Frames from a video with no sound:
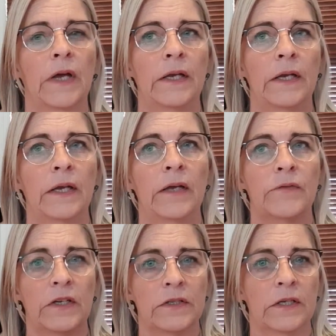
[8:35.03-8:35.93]
And if
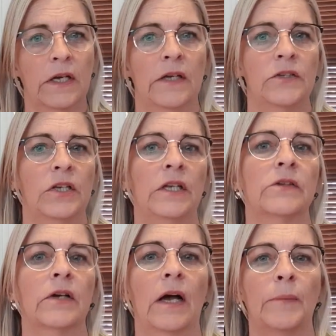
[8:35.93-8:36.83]
that's the case, you need
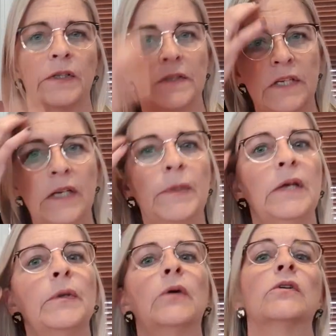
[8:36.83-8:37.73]
to come and see
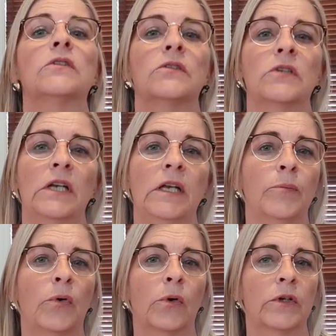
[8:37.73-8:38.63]
me, because it's really
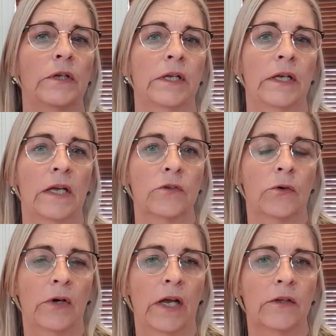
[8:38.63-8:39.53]
important that that's
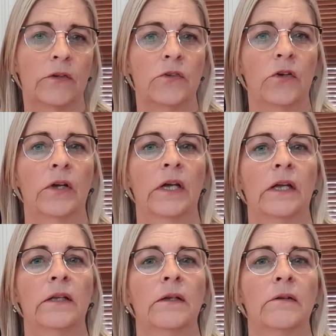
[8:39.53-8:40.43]
corrected, so you
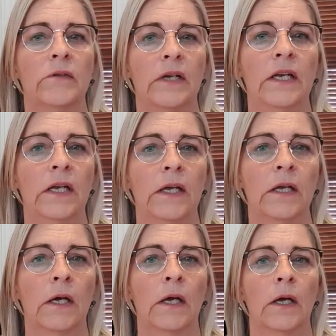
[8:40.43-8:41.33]
can really
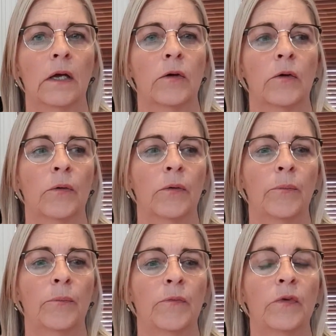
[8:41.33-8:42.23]

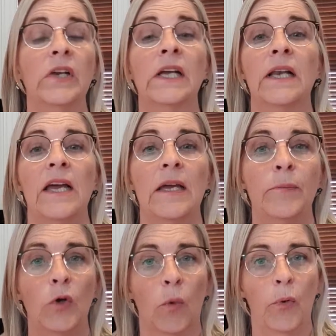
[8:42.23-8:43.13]
reclaim
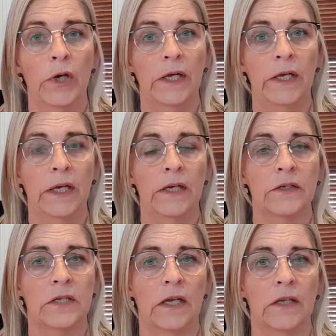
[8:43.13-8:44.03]
your body in a
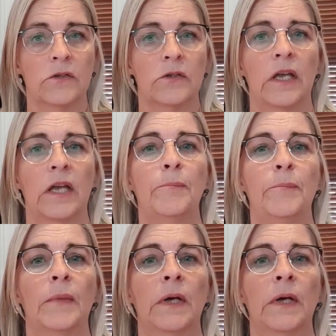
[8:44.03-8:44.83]
sense and